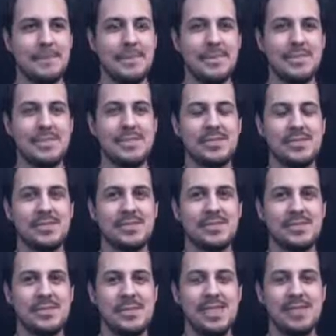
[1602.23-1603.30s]
out of there,
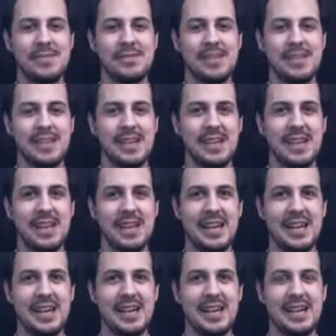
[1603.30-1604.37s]
and then
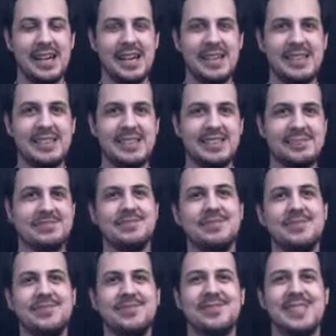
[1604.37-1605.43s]

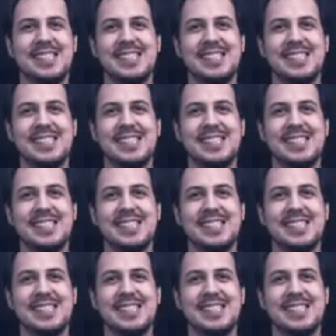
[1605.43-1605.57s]
she's